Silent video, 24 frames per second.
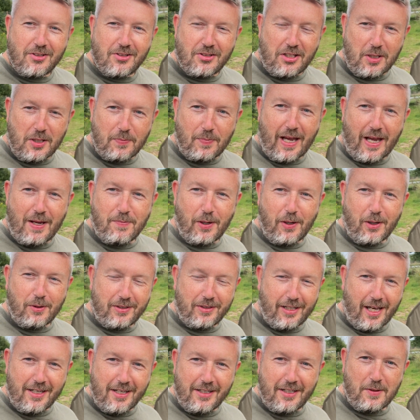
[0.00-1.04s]
So the bait boat,
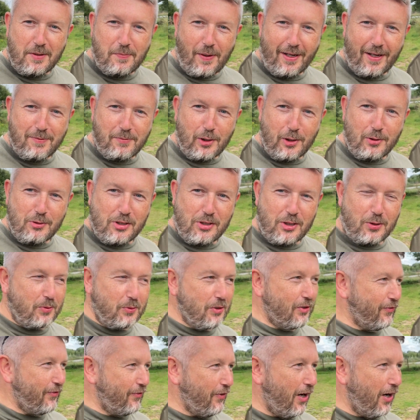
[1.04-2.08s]
the ND bait boat 2 was
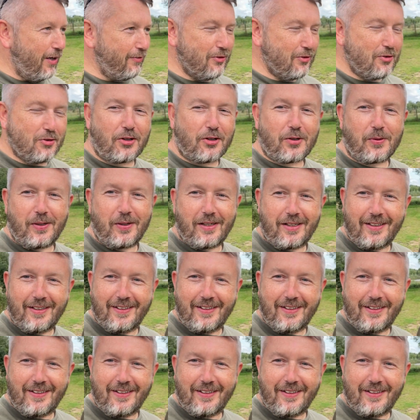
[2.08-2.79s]
500 quid.